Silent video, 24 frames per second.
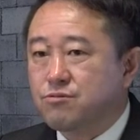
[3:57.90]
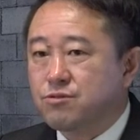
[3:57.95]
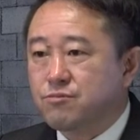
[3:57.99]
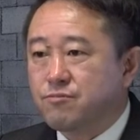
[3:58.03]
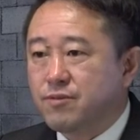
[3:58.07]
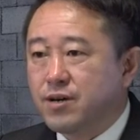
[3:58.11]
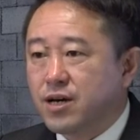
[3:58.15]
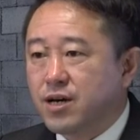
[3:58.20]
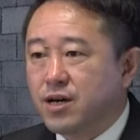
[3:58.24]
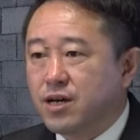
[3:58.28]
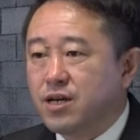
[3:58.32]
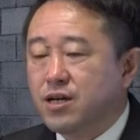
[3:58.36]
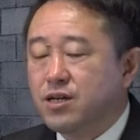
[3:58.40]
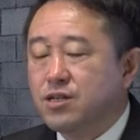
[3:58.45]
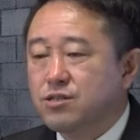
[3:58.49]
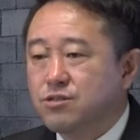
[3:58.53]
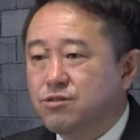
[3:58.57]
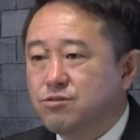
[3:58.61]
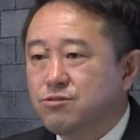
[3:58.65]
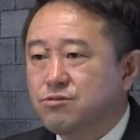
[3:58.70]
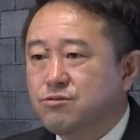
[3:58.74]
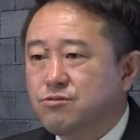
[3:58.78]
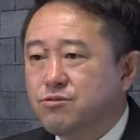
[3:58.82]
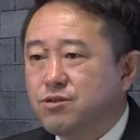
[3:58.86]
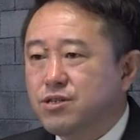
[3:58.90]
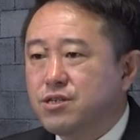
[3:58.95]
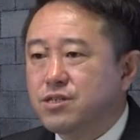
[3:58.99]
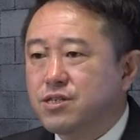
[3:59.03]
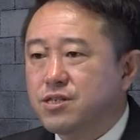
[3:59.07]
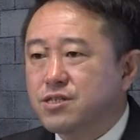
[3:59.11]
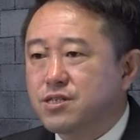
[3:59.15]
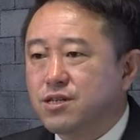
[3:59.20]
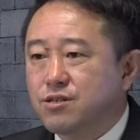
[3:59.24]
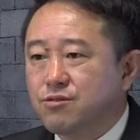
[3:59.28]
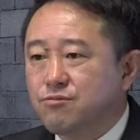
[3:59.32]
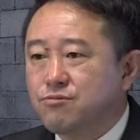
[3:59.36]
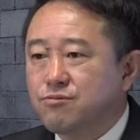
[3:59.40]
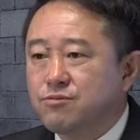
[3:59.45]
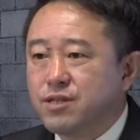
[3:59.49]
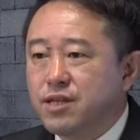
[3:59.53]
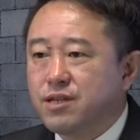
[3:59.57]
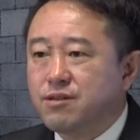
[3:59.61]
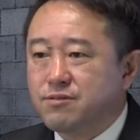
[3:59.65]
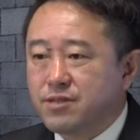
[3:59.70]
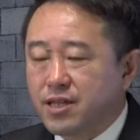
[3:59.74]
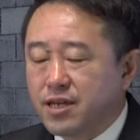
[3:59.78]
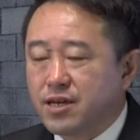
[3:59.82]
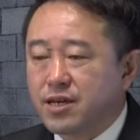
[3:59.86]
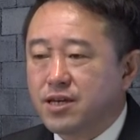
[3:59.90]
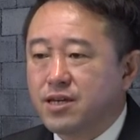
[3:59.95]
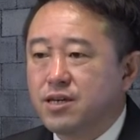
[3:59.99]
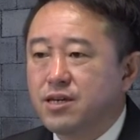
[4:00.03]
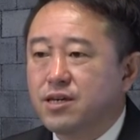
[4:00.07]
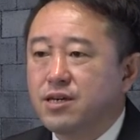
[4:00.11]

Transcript: On the other hand, while the